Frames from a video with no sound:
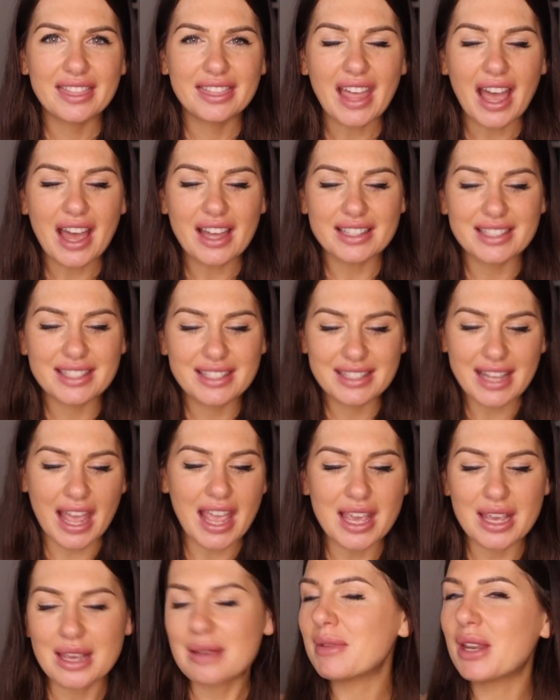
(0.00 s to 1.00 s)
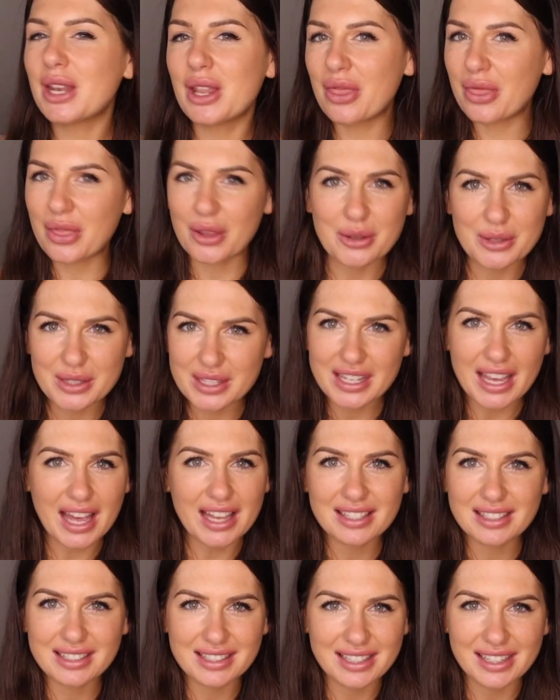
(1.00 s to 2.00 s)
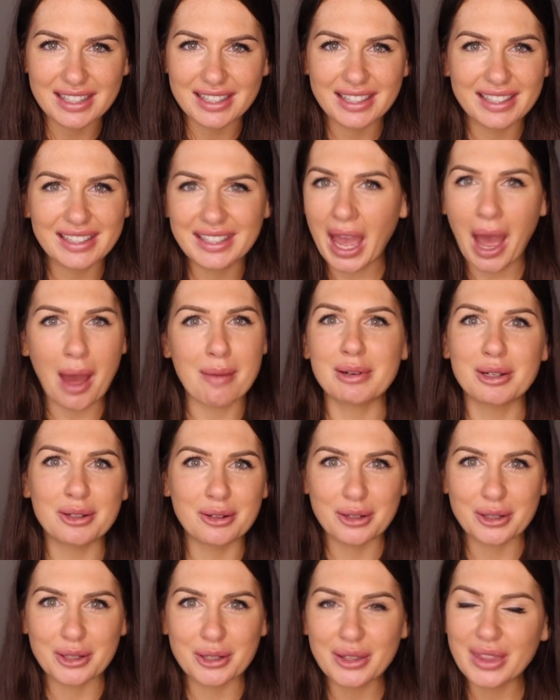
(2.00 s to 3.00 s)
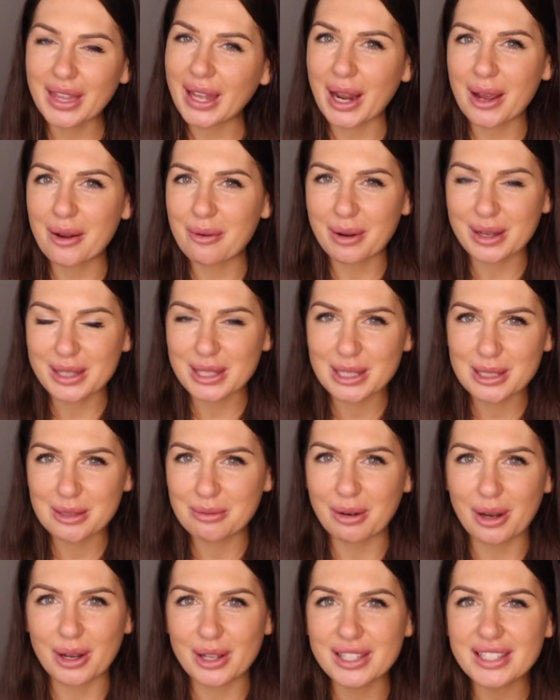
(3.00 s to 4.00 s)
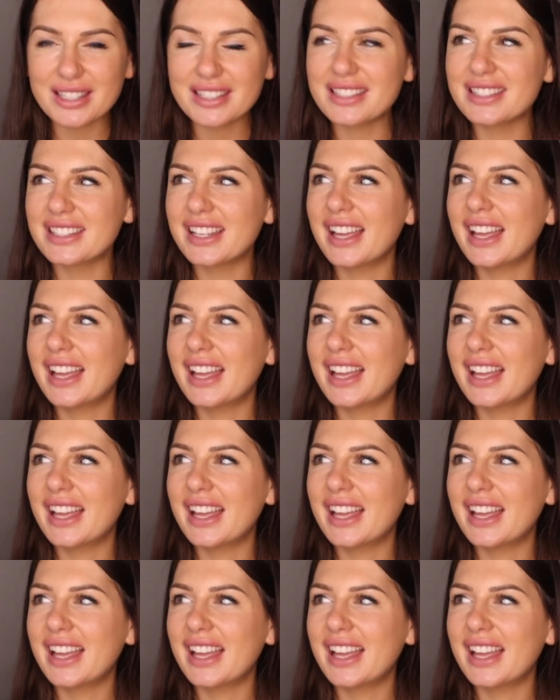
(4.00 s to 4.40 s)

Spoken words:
that same enthusiastic cabin crew that I once was.